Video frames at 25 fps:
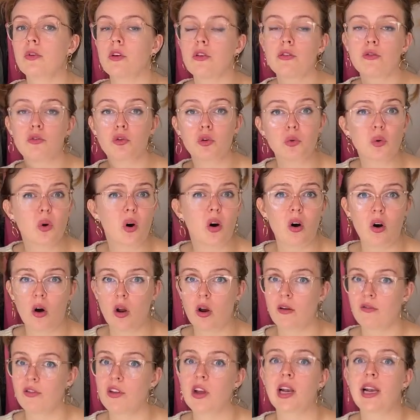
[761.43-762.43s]
through all
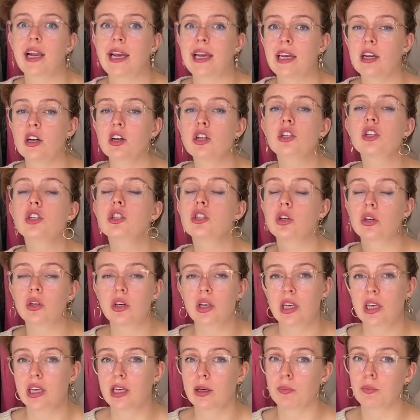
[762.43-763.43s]
of the layers to
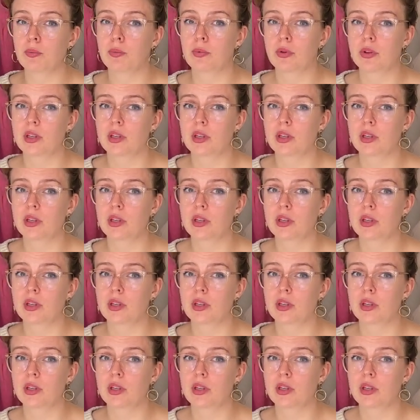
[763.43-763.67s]
keep